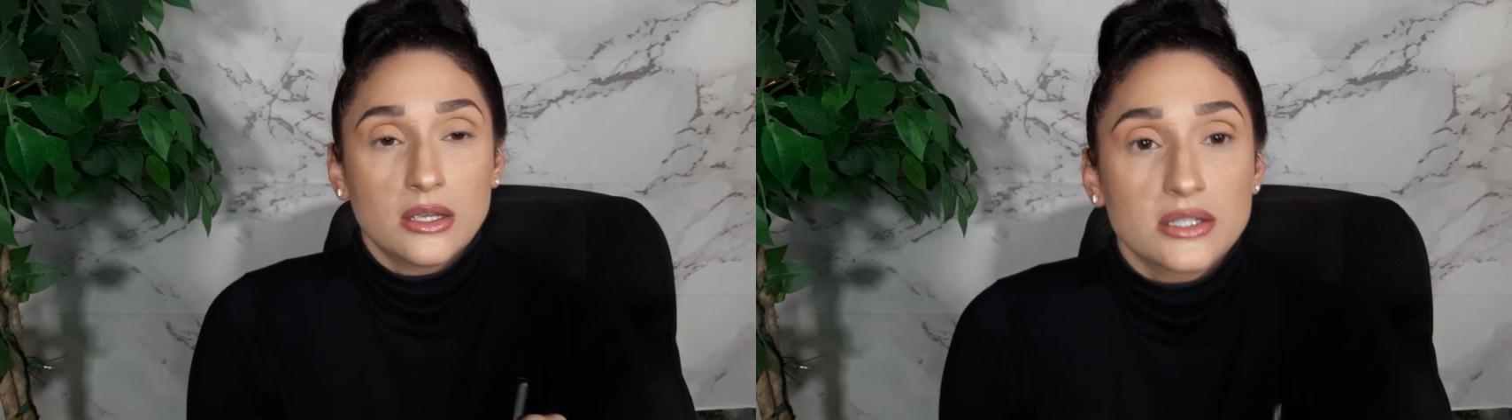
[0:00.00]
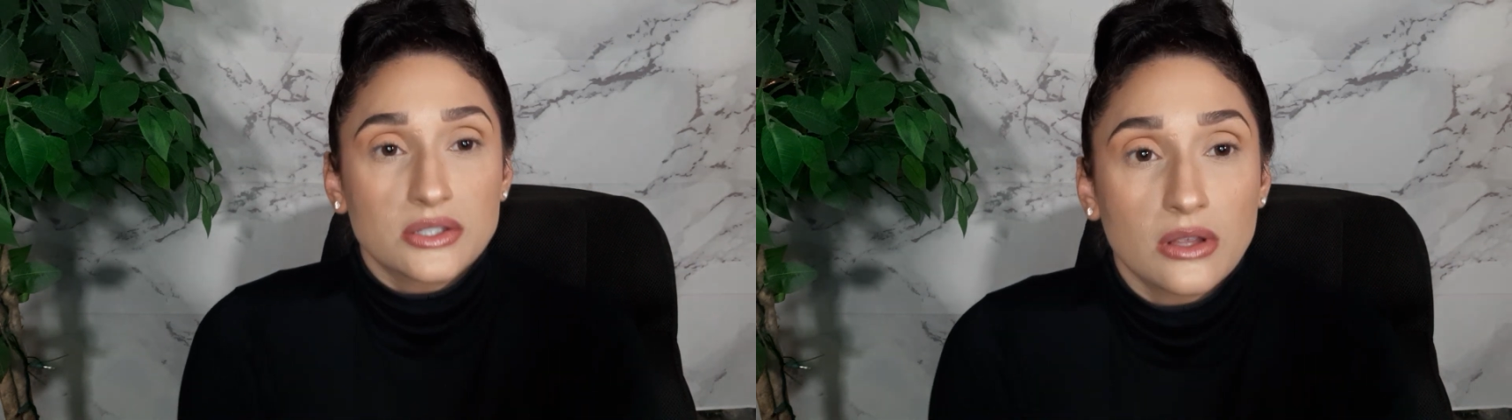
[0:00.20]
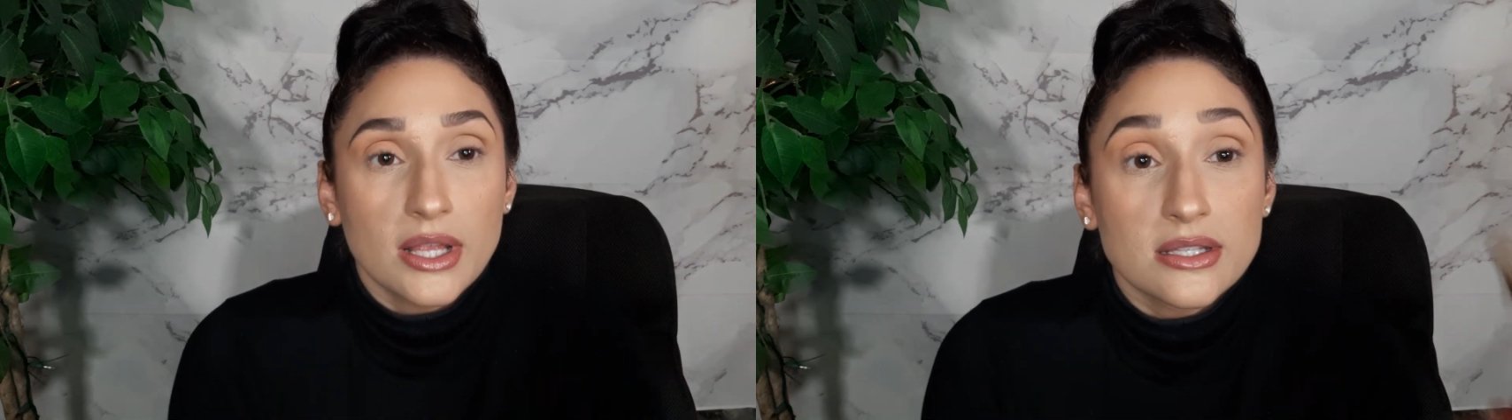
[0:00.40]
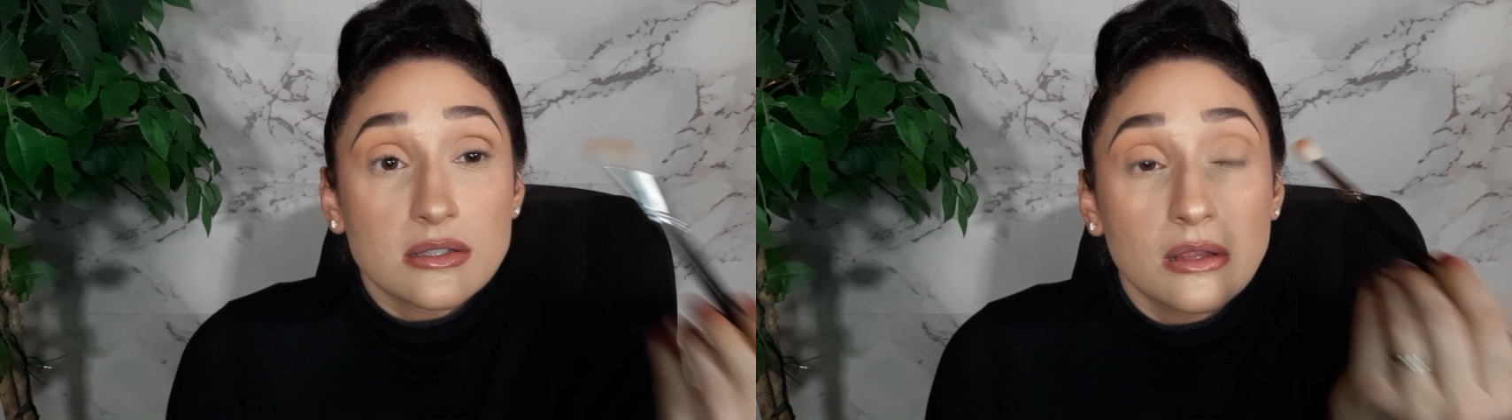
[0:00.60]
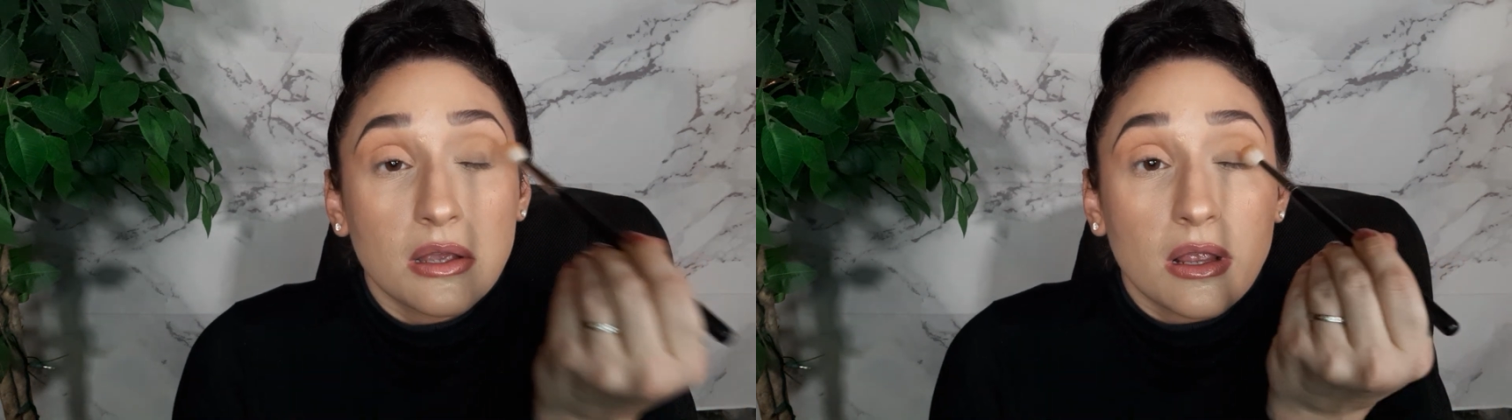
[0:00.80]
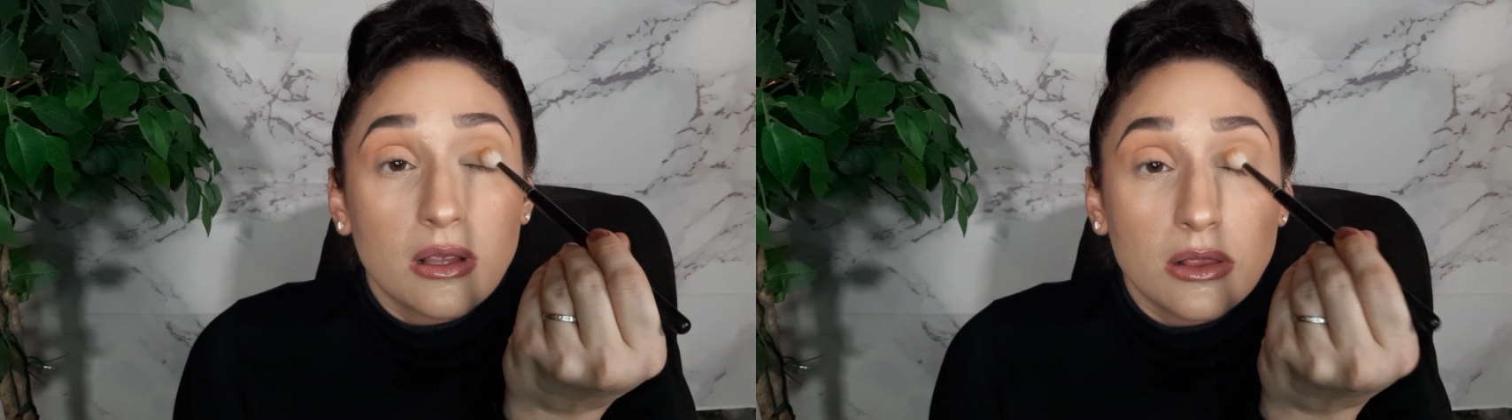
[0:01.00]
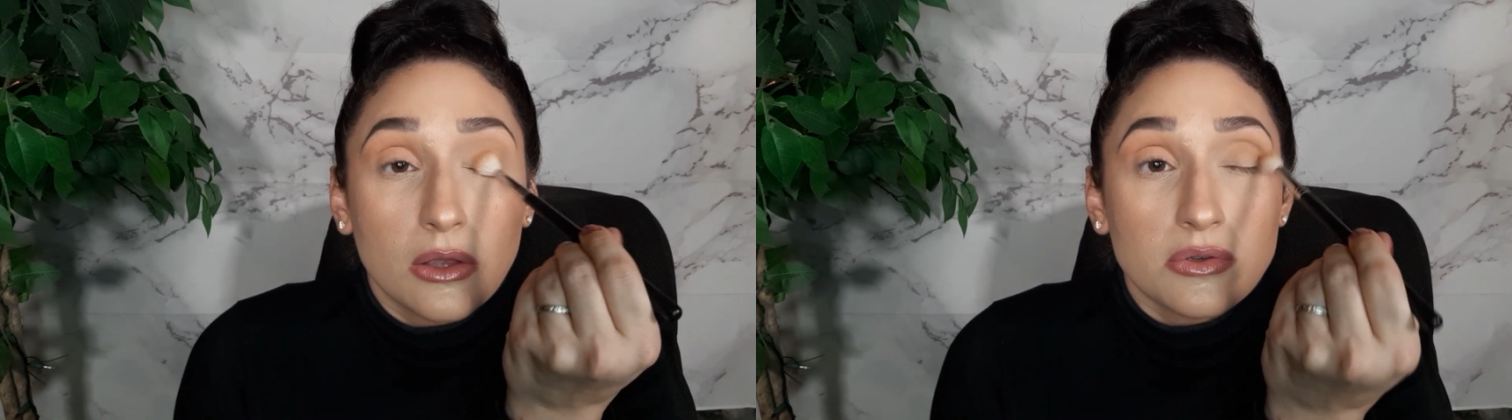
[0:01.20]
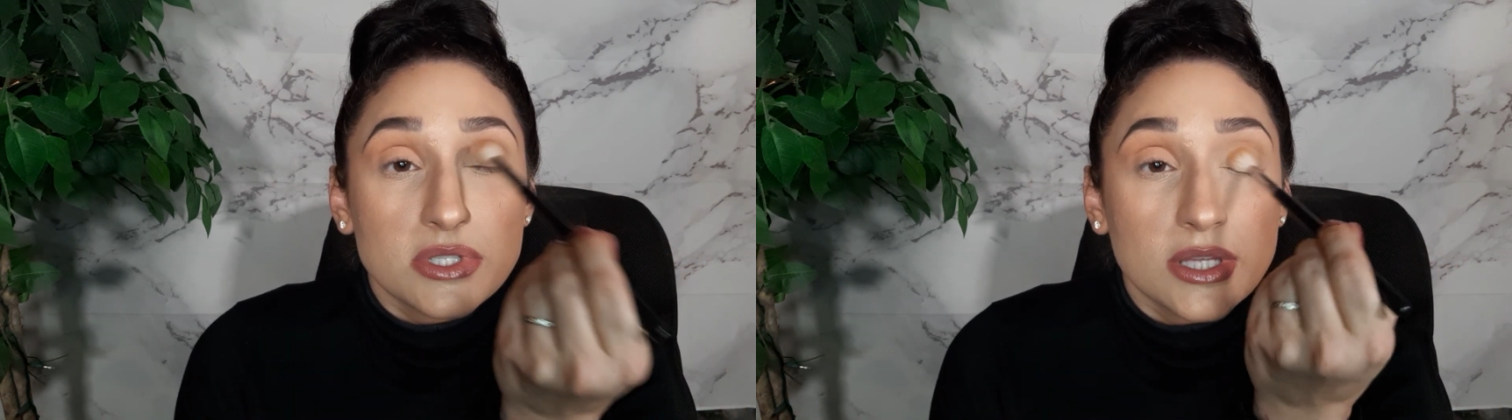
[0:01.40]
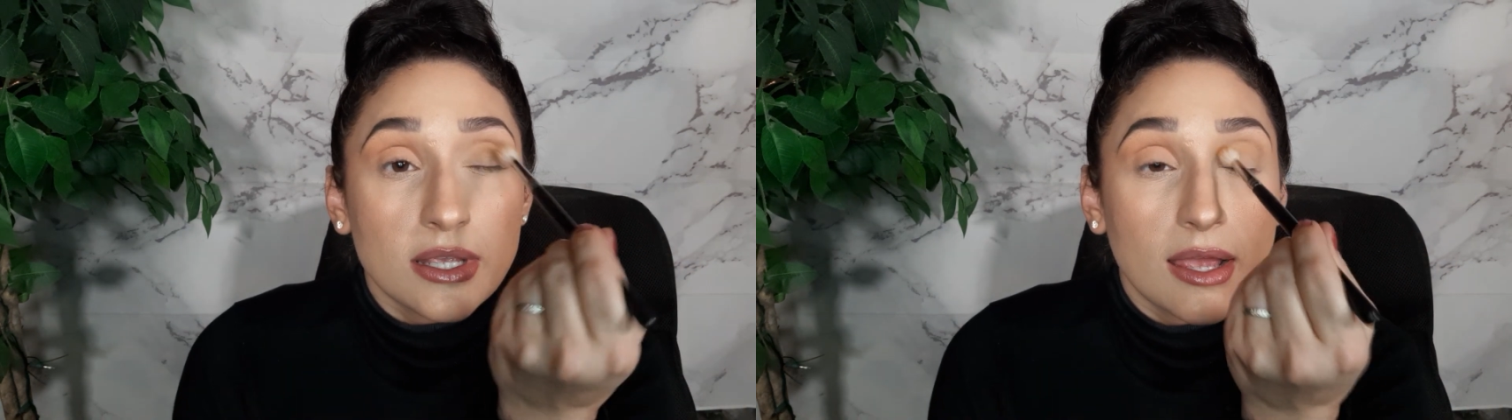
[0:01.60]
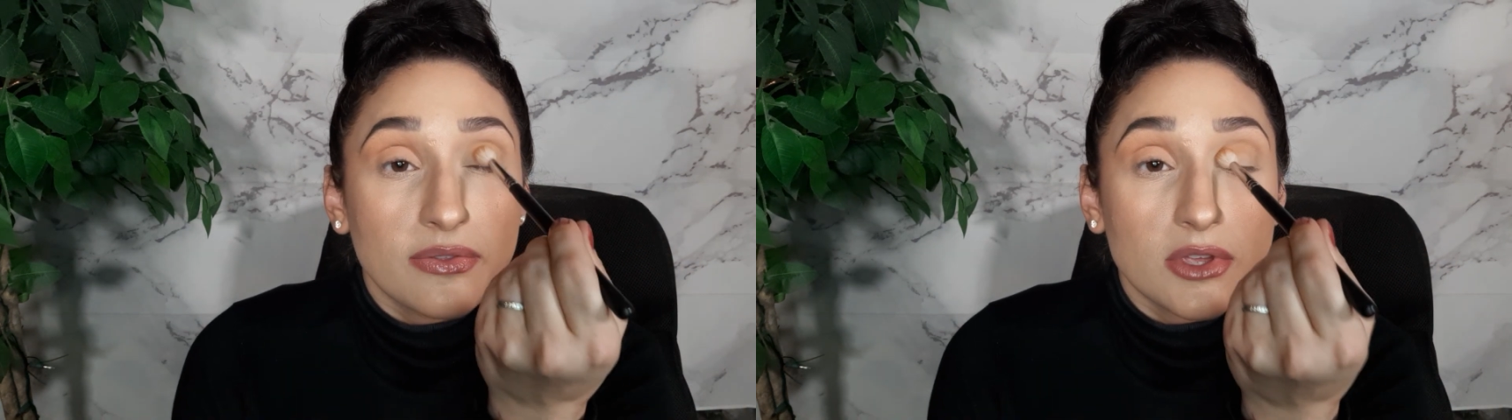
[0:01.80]
So let's look
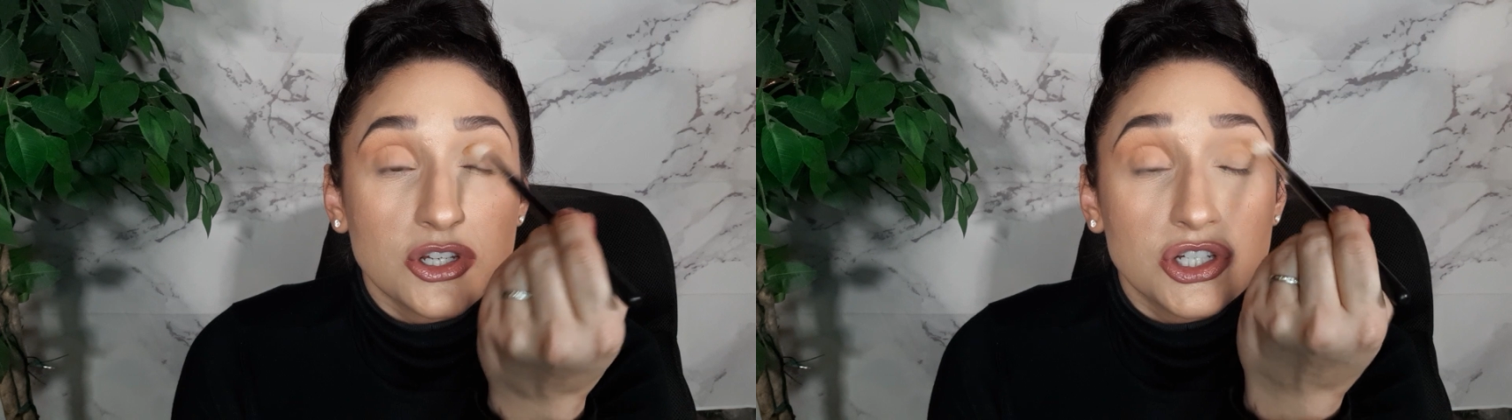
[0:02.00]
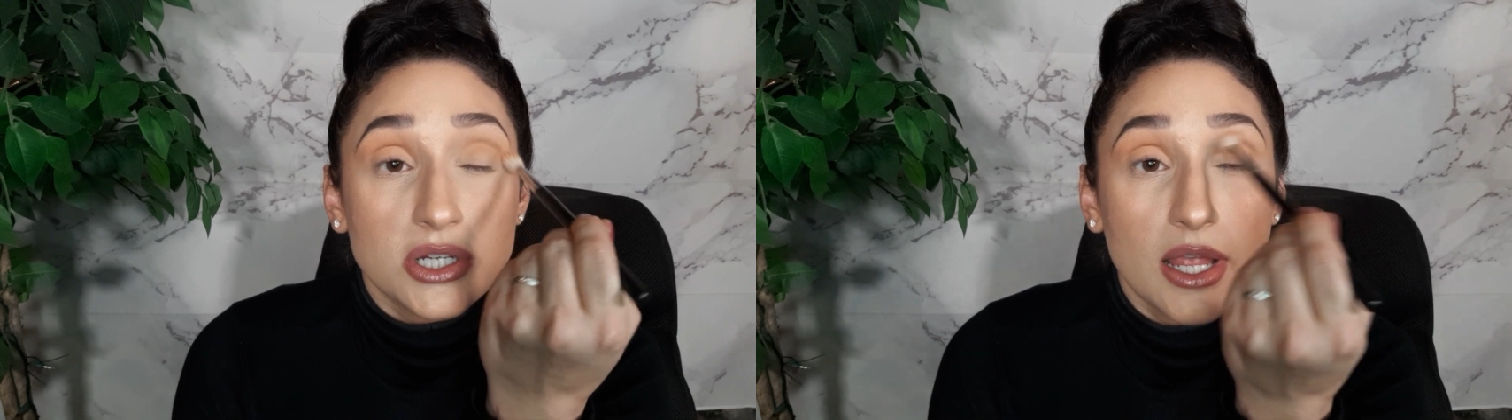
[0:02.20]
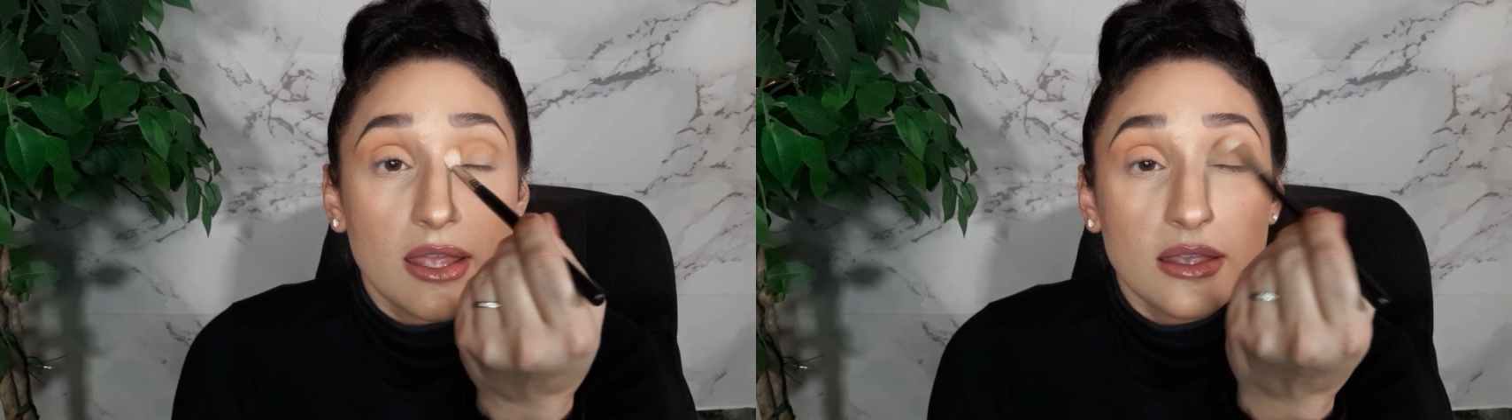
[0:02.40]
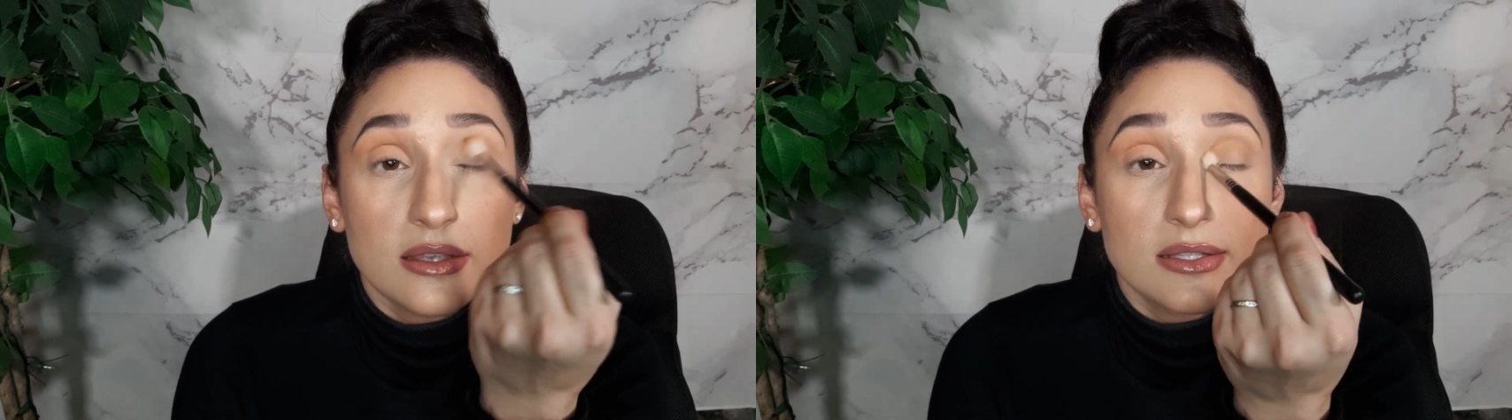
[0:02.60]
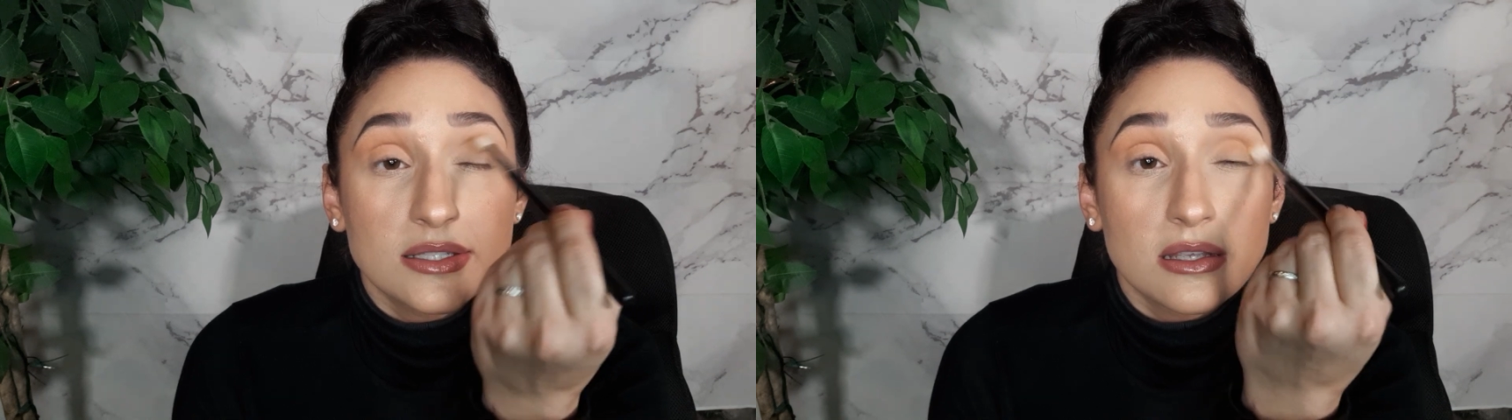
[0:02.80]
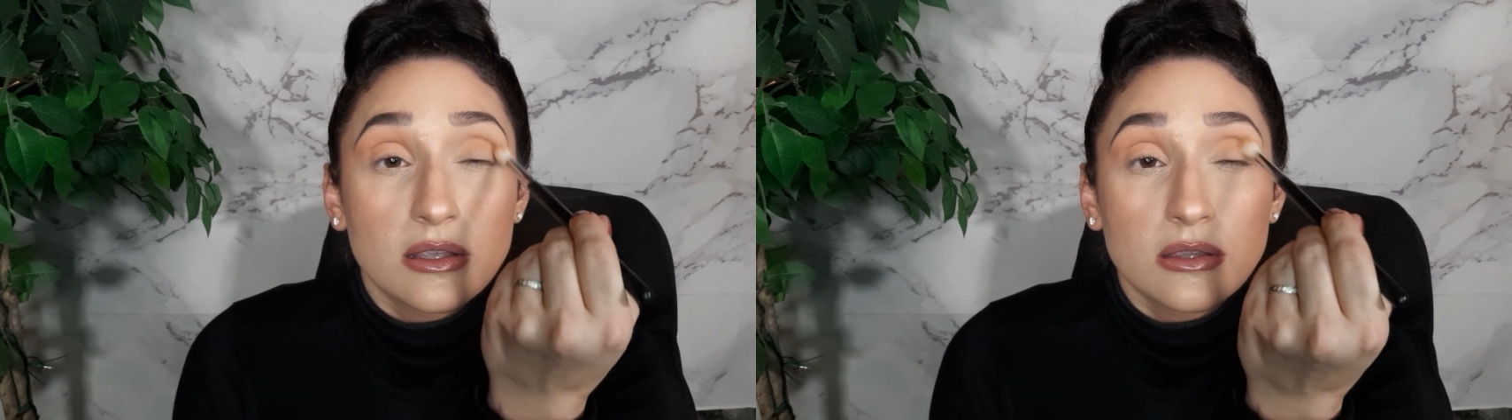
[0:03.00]
closely at the shades.